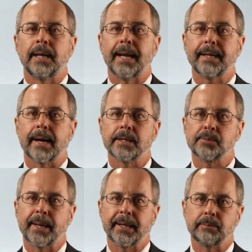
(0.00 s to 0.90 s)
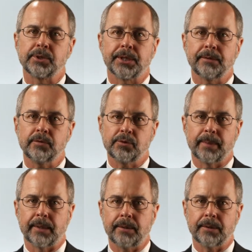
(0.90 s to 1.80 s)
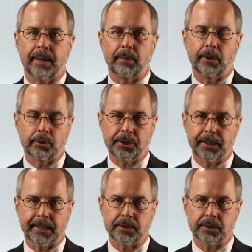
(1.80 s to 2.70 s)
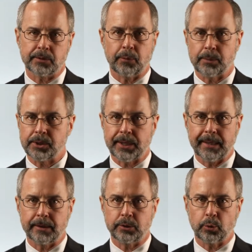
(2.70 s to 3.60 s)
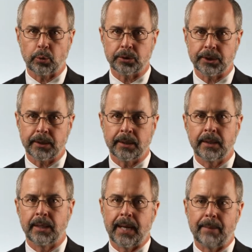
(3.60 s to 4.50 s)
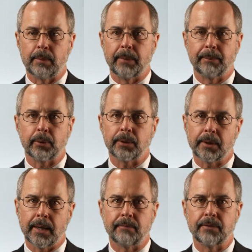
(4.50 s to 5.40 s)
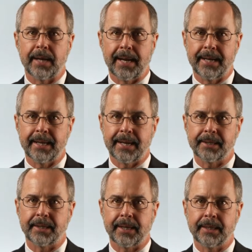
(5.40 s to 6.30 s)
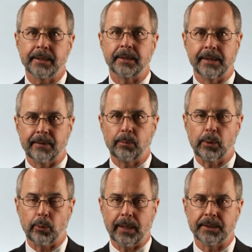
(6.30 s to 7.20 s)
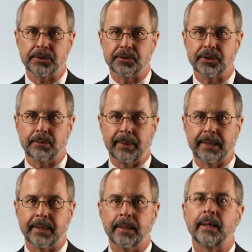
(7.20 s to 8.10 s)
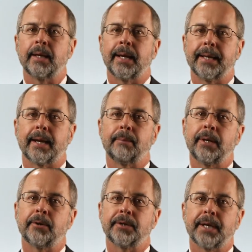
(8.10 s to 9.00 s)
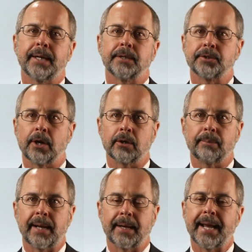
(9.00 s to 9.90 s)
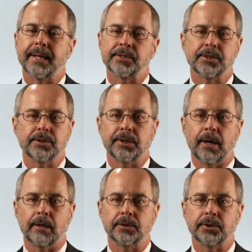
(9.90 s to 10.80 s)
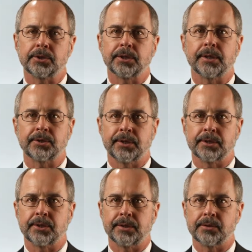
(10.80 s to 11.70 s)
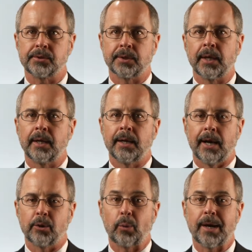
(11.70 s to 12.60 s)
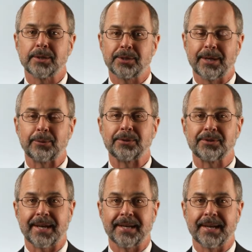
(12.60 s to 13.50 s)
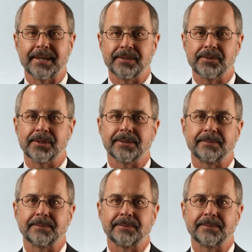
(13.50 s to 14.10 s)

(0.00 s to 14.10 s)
Hey guys, my name's Steve Smith. I'm a nurse anesthetist from the state of Georgia. I'm a member of the AANA Government Relations Committee, and I'm here today to talk about anesthesiologist assistants, otherwise known as AAs.